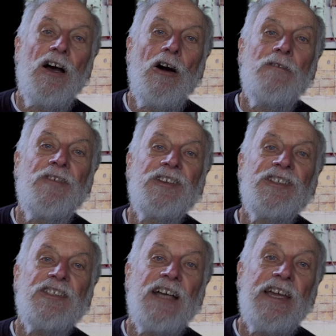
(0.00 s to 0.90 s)
of the
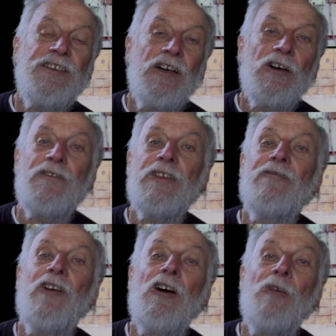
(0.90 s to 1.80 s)
state of the
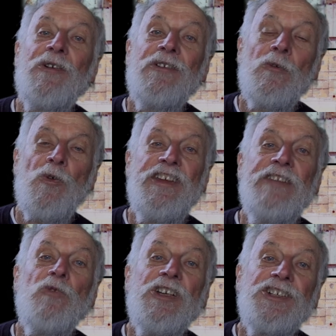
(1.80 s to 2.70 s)
environment
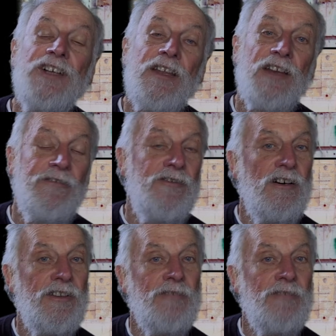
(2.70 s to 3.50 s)
within which they find